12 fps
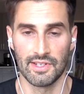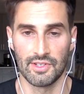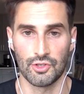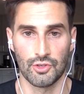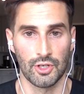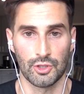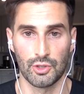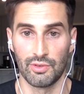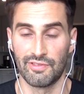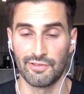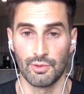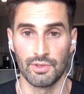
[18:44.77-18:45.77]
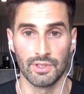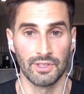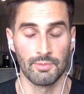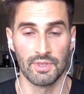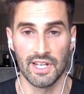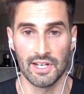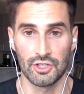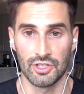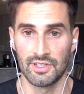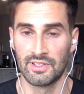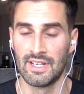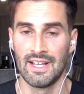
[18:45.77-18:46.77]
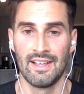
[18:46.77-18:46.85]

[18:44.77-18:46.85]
structured food elimination